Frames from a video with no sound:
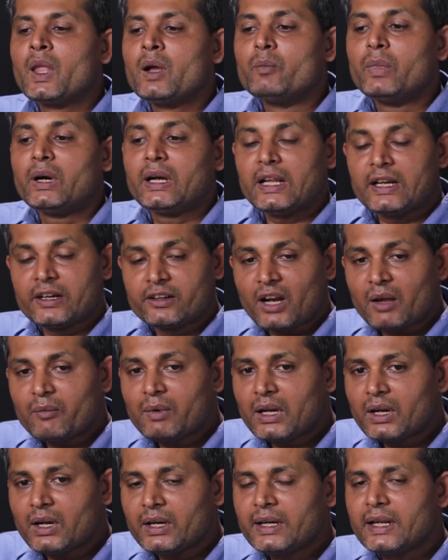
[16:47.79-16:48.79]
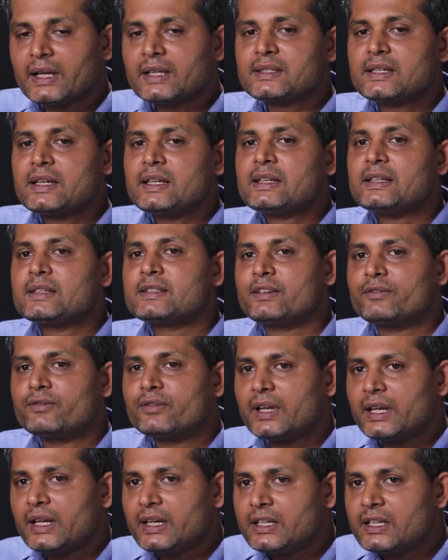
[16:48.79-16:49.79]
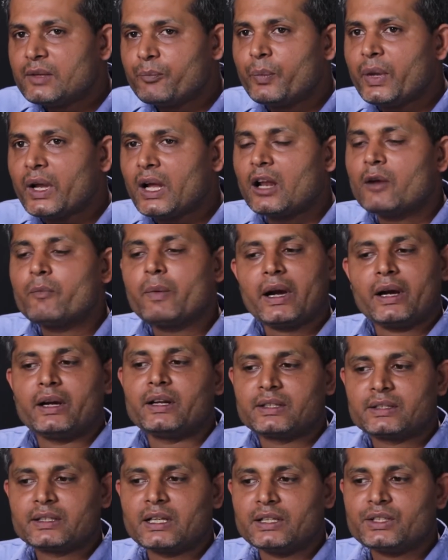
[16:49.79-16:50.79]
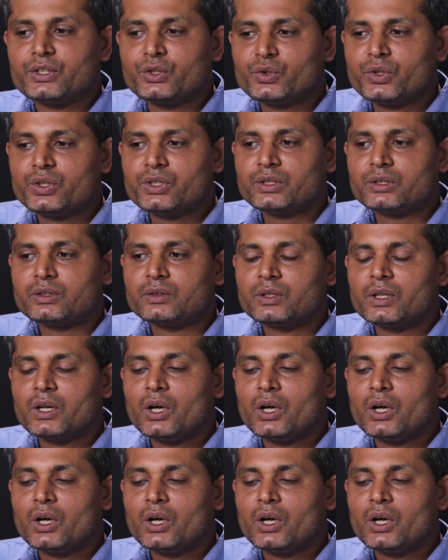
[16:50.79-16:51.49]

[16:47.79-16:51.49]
but in tribal context it is a very typical paradoxical situation